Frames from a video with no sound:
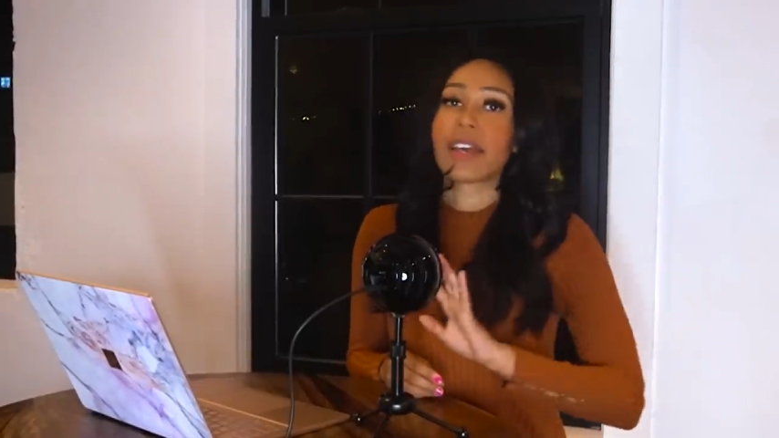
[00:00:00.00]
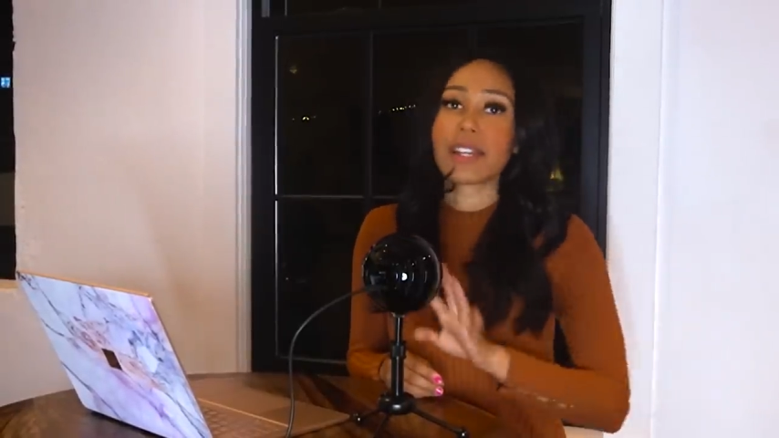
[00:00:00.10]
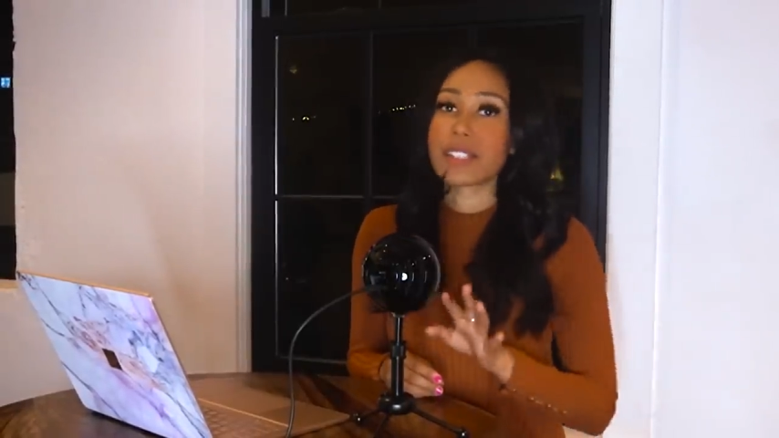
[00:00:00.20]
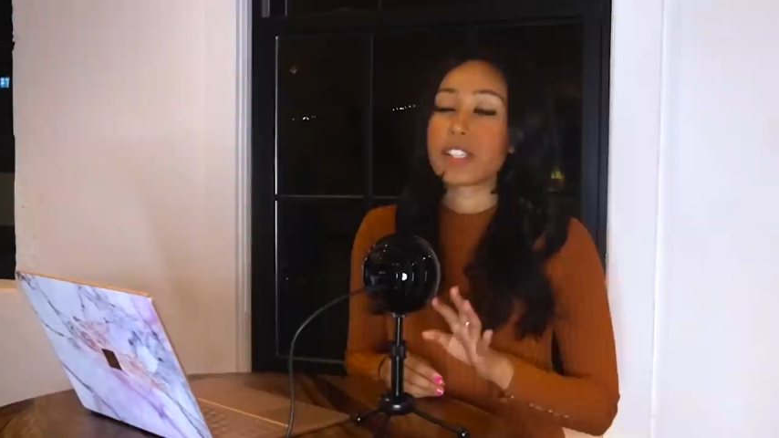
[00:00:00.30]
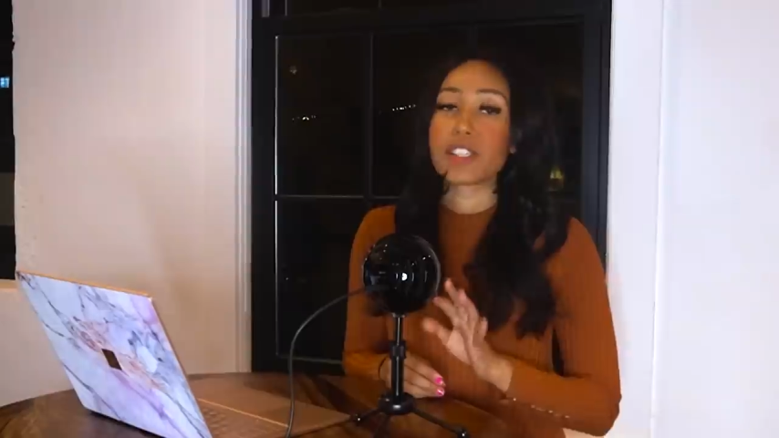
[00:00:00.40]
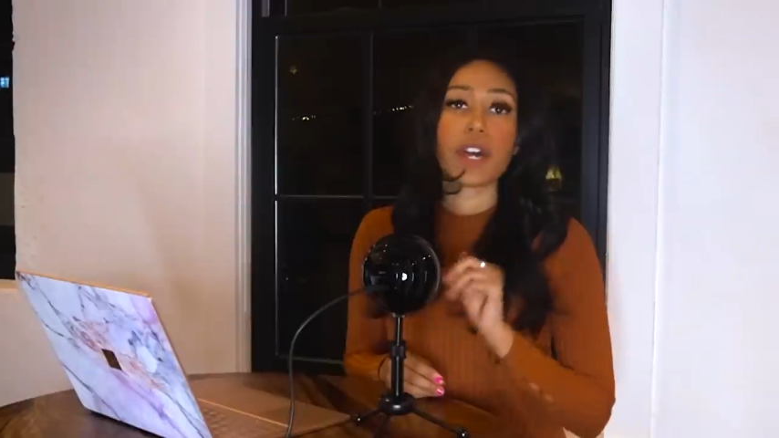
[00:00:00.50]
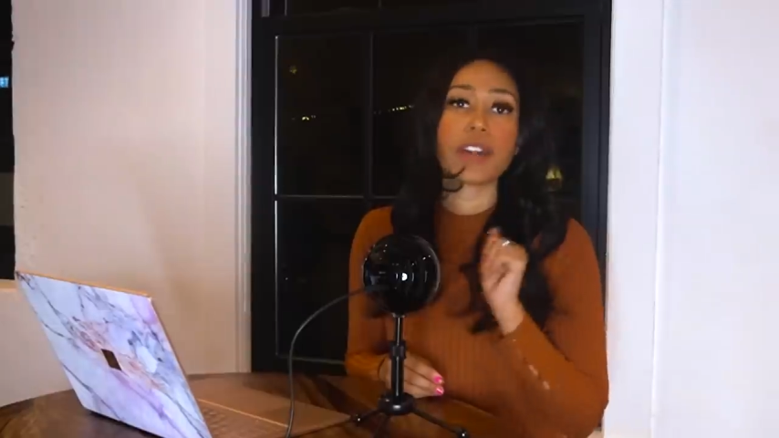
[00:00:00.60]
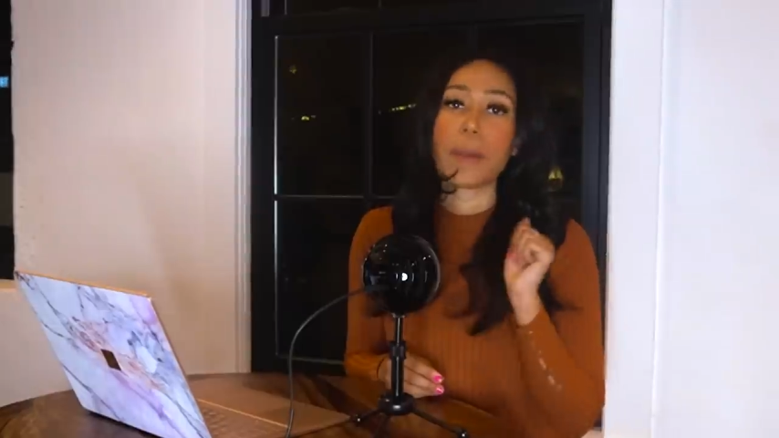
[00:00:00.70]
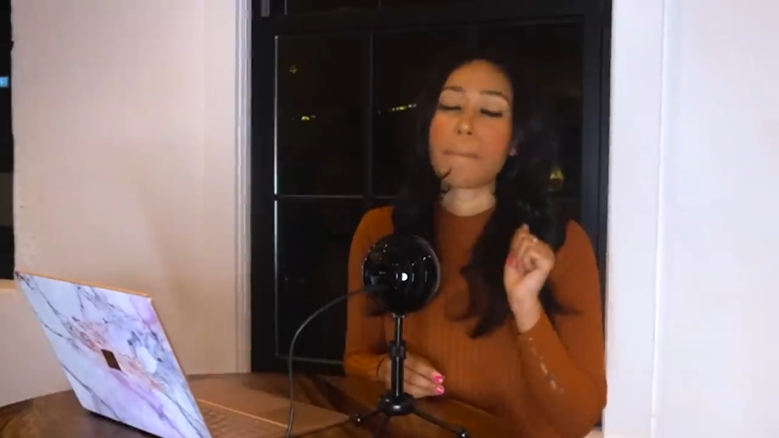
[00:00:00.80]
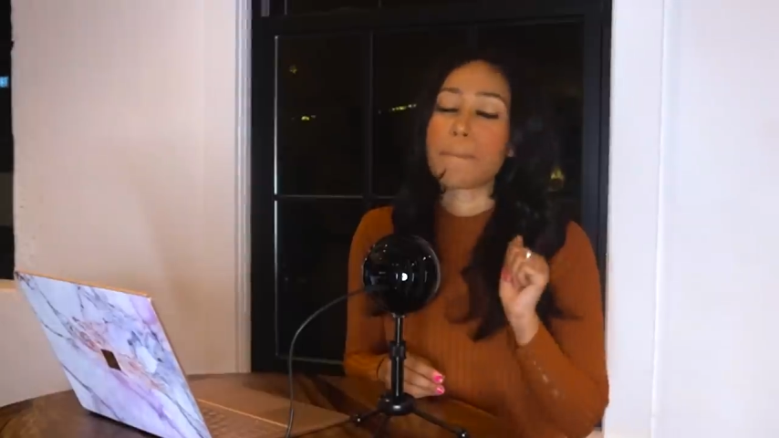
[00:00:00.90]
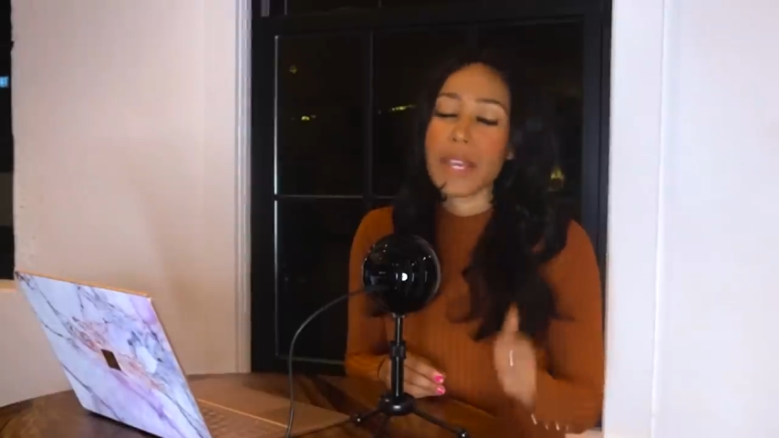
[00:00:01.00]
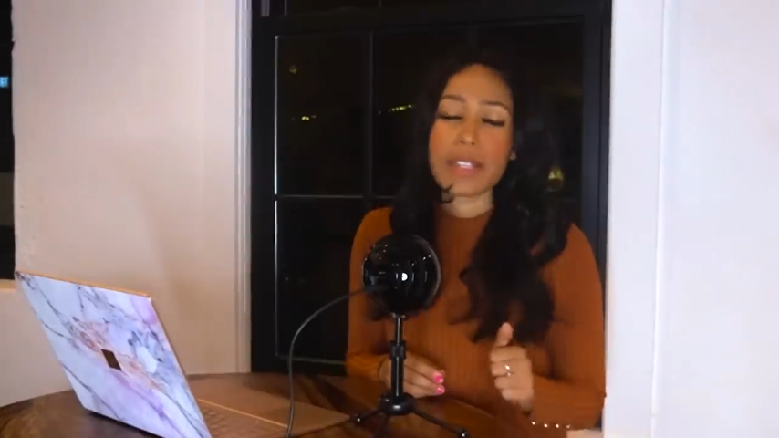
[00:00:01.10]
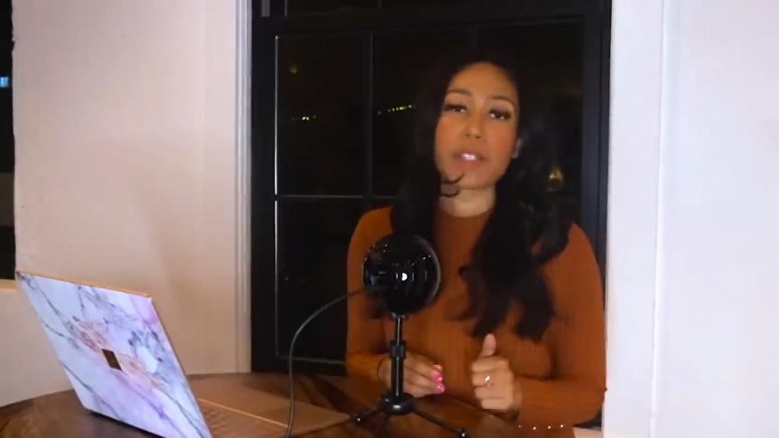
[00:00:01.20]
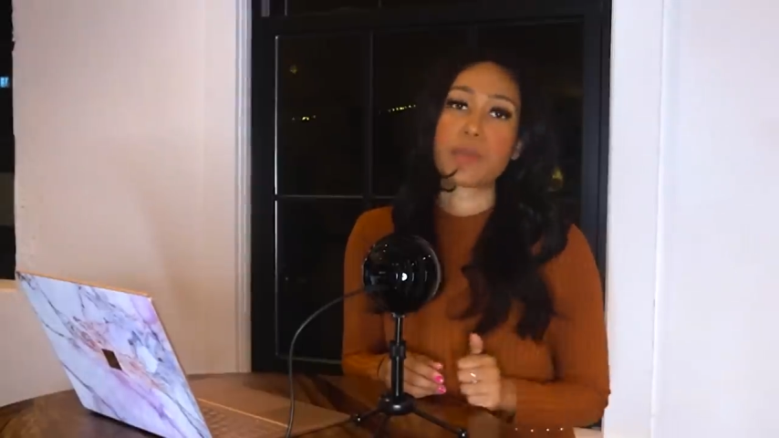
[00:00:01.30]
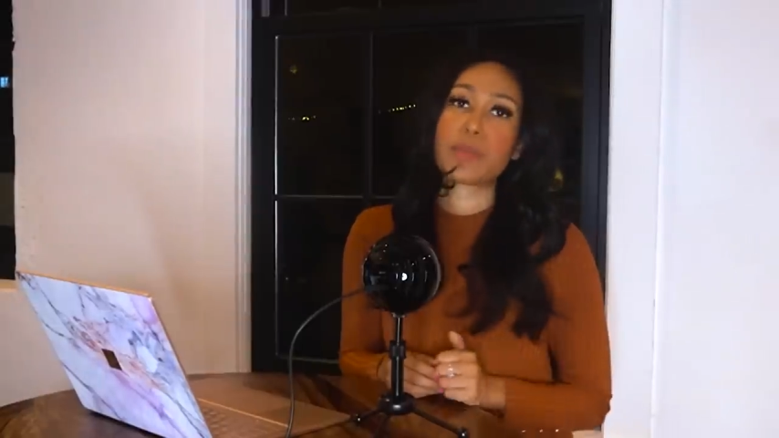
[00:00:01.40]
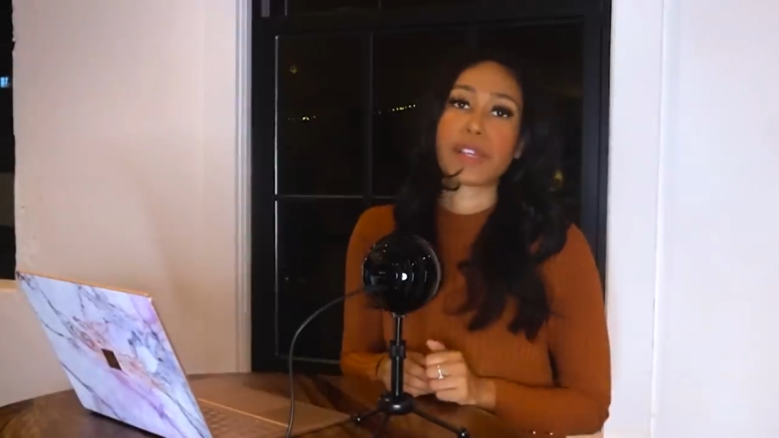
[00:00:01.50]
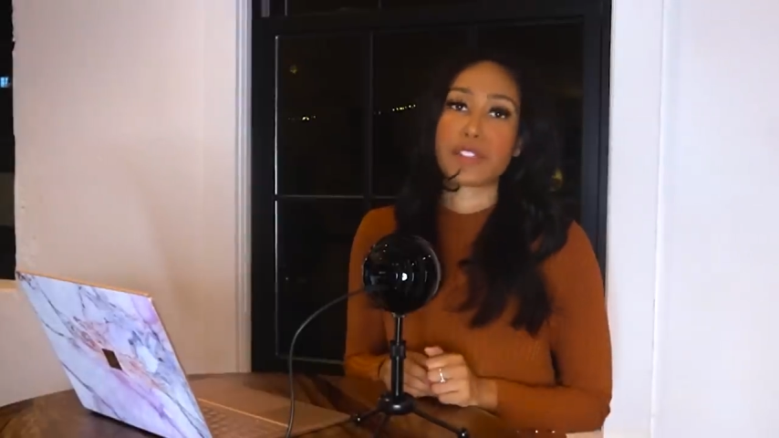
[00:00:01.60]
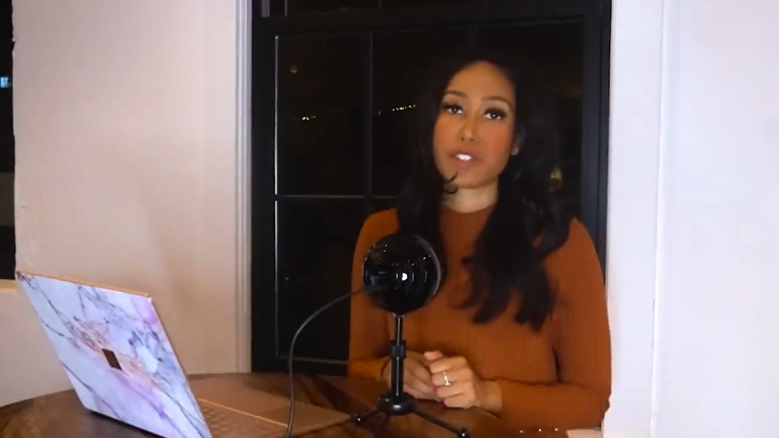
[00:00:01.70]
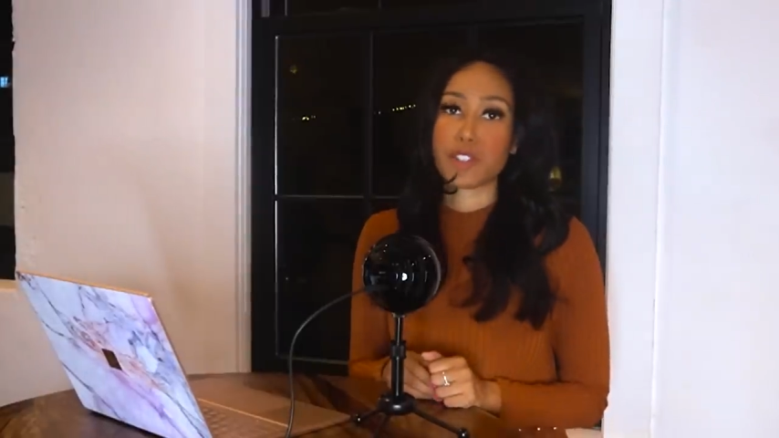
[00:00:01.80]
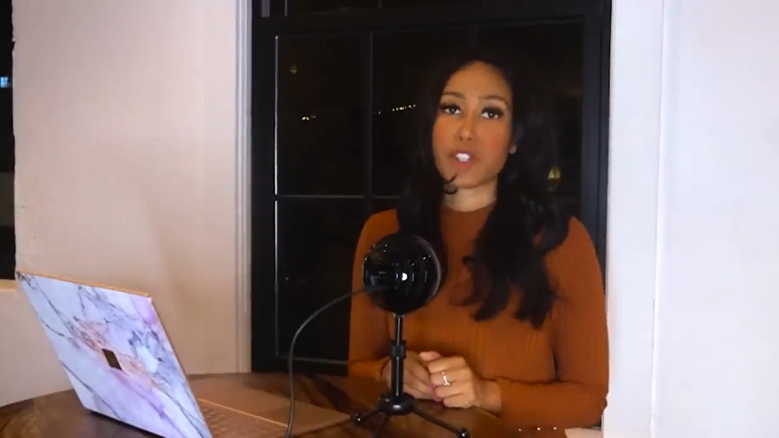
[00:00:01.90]
Etsy's an amazing
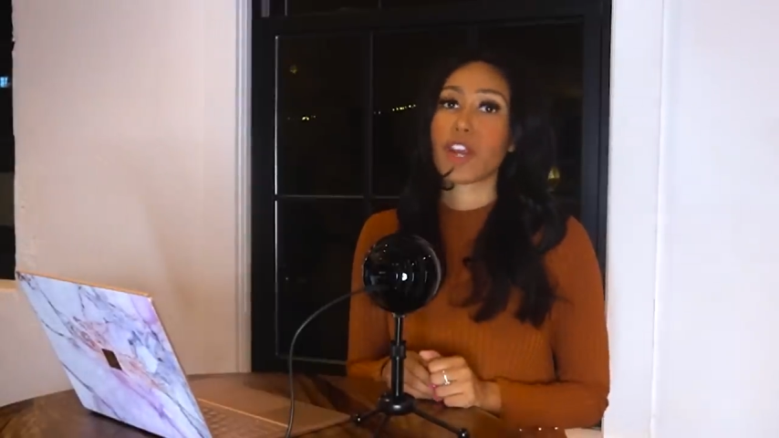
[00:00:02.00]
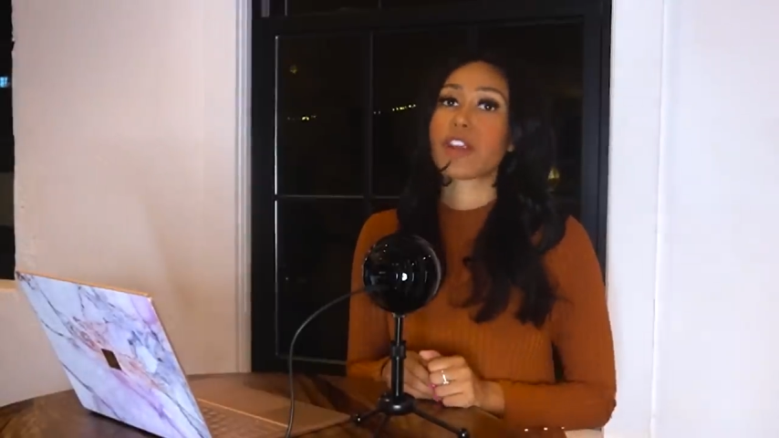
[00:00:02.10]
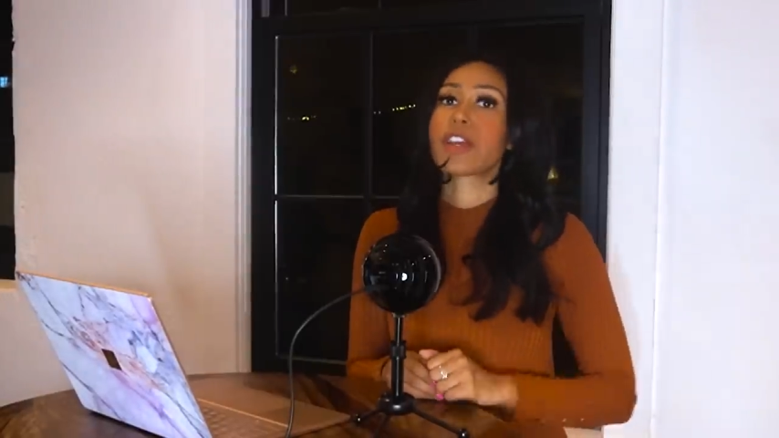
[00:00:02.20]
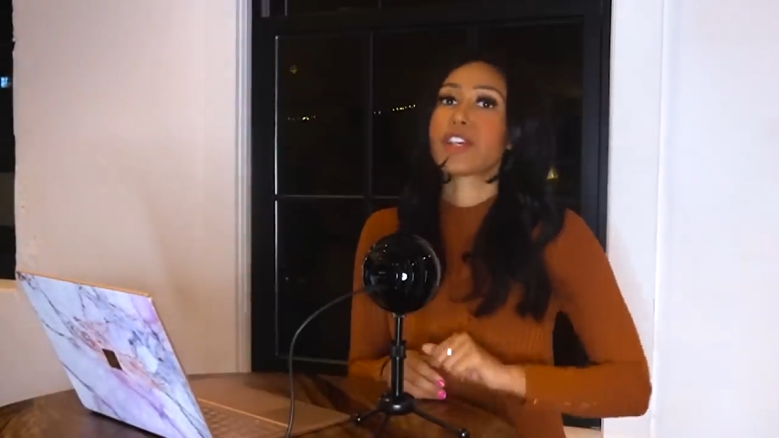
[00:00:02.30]
place to start.